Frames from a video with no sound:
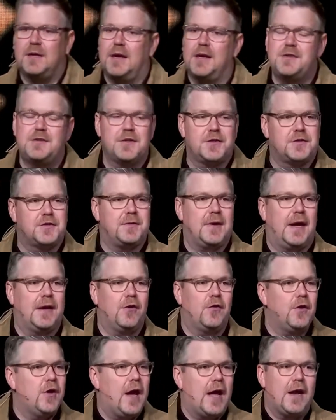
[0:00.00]
I
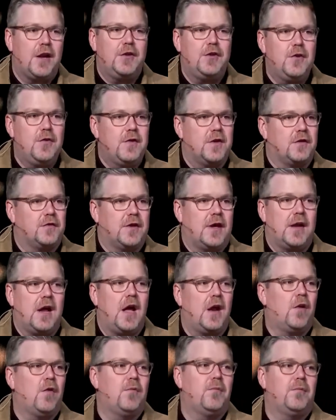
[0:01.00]
don't know how to do this.
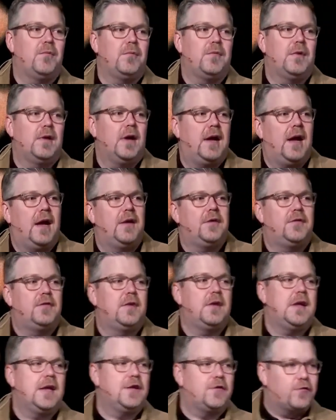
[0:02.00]

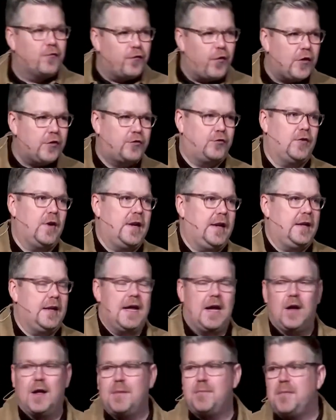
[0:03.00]
It's frustrating
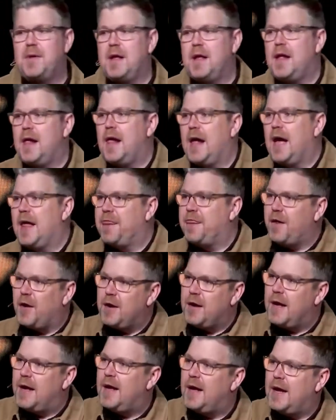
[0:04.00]
now. I
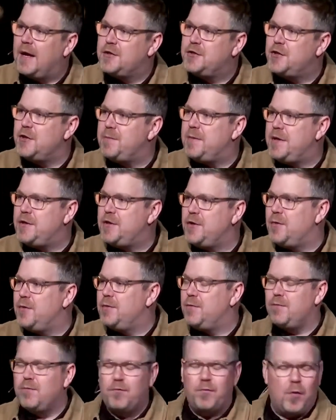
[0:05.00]
thought I should be
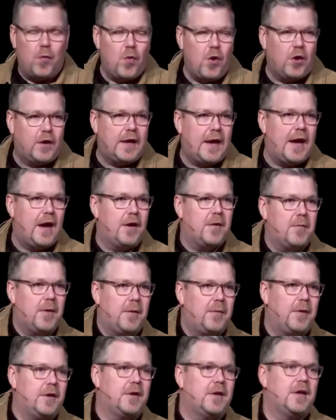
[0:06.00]
doing my workout.
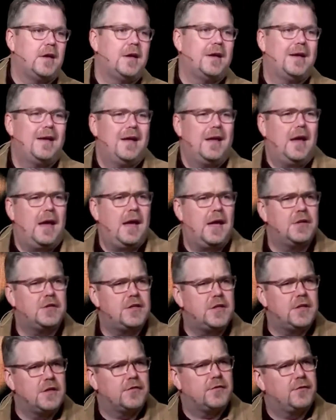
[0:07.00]
And
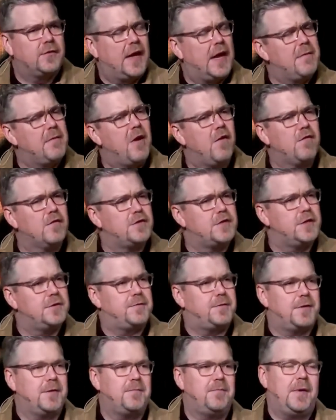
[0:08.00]
she just came over. She
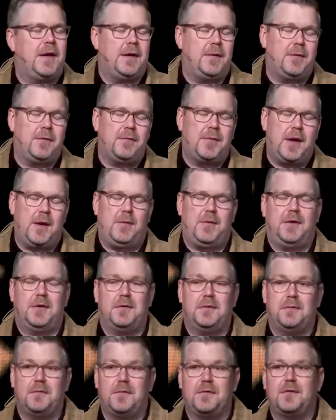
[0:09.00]
said, baby,
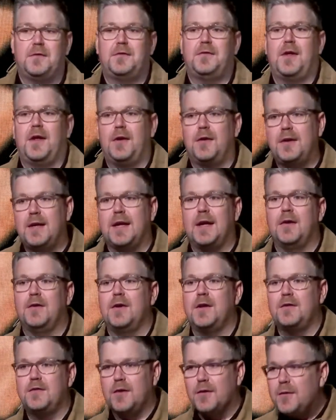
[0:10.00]
settle down.
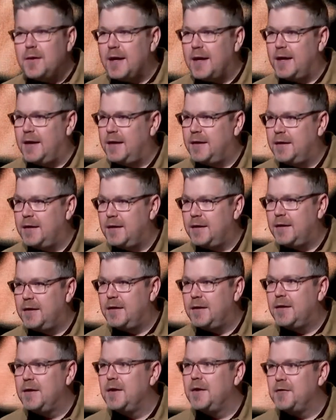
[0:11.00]
It's okay.
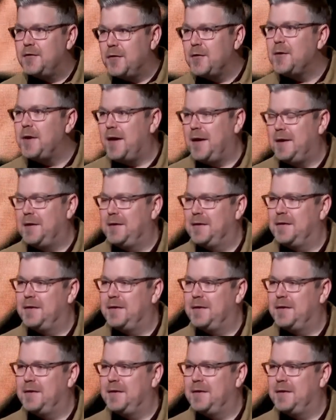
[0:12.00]
It's okay.